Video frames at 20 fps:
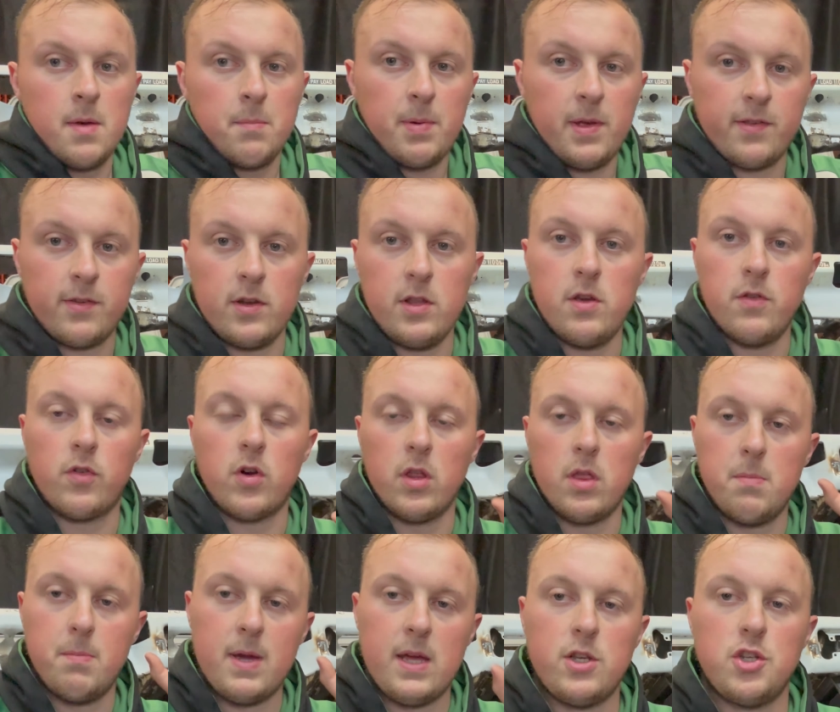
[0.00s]
Basically, you've got
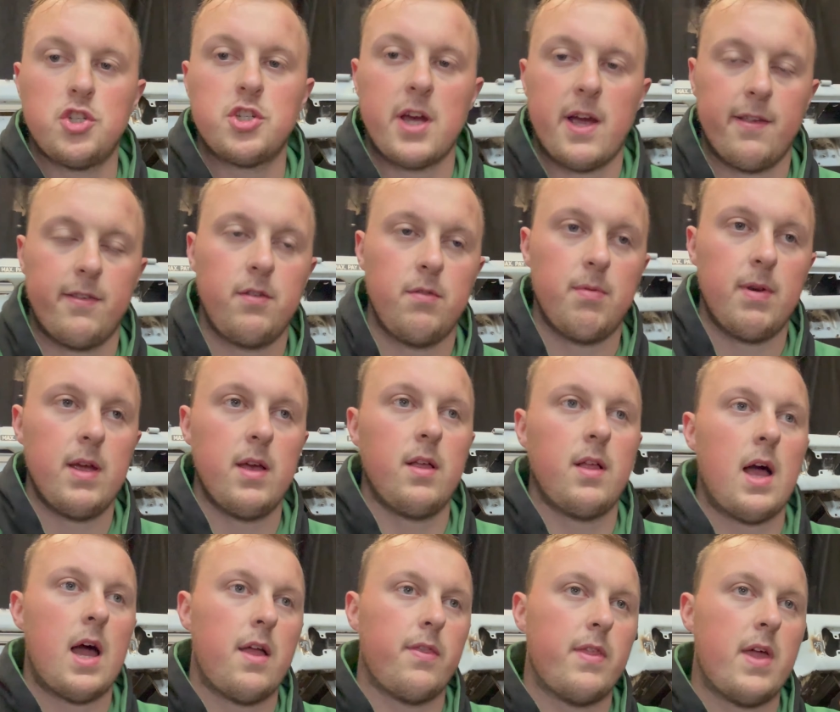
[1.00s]
the main chassis
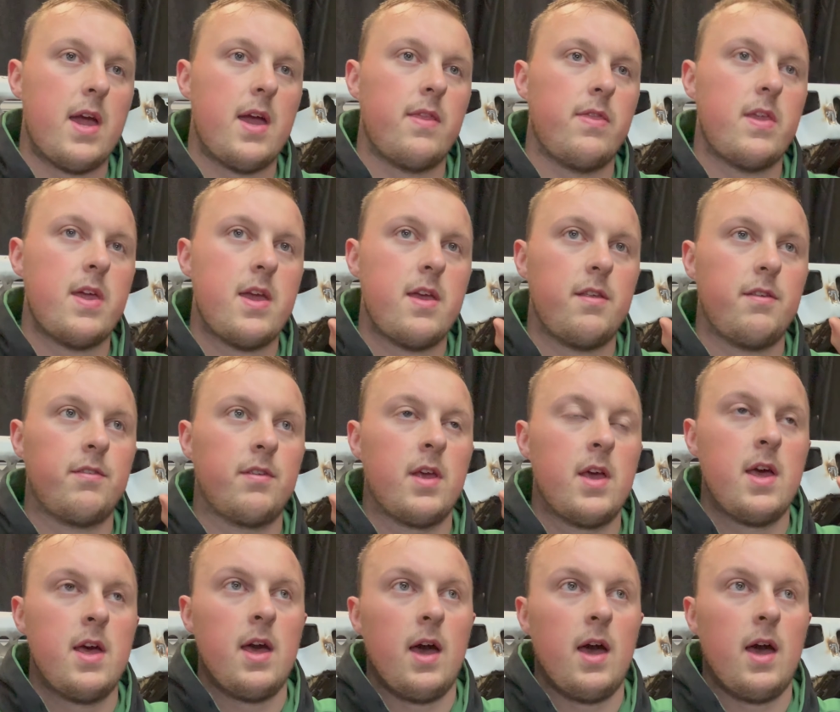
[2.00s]
rail, and then there's